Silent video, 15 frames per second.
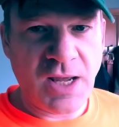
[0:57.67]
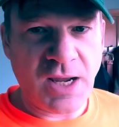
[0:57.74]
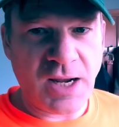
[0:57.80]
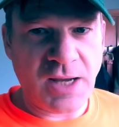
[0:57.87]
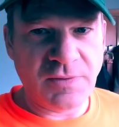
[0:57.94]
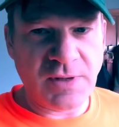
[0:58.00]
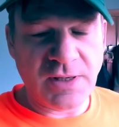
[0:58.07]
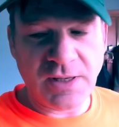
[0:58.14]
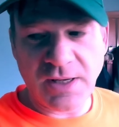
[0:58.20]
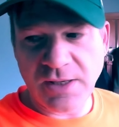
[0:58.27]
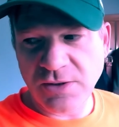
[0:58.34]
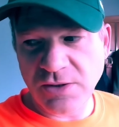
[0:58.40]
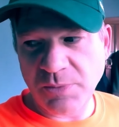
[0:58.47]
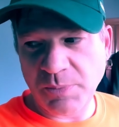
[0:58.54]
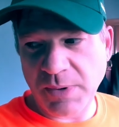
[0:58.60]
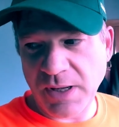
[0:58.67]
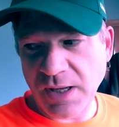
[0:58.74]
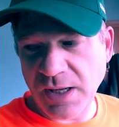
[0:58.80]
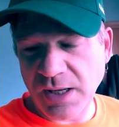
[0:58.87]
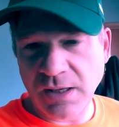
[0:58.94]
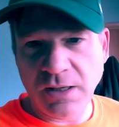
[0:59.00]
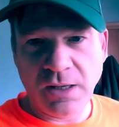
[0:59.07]
and they need to
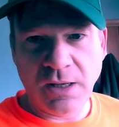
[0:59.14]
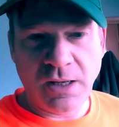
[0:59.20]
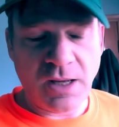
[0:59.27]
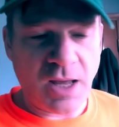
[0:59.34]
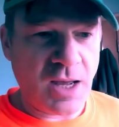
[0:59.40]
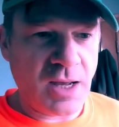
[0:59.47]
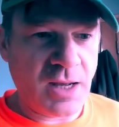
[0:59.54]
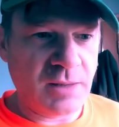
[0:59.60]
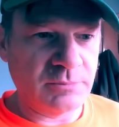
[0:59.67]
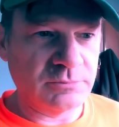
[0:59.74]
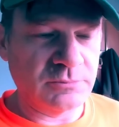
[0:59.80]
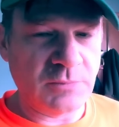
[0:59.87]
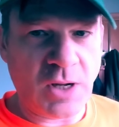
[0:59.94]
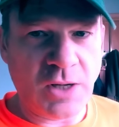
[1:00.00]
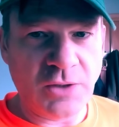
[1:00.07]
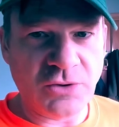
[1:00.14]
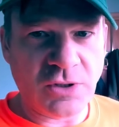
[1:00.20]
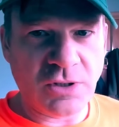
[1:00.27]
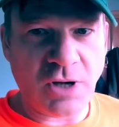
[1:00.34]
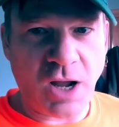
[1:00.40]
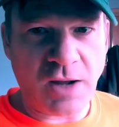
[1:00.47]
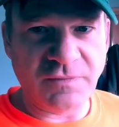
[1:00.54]
be on your
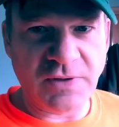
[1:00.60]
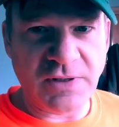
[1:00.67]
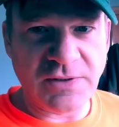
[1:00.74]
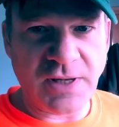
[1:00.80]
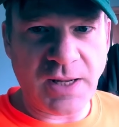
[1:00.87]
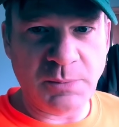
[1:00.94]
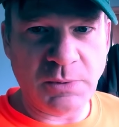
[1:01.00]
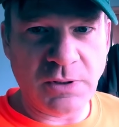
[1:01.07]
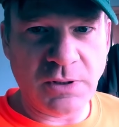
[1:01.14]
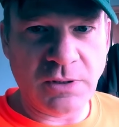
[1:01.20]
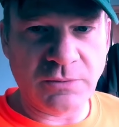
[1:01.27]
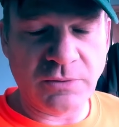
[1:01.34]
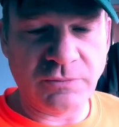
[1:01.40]
coffee table or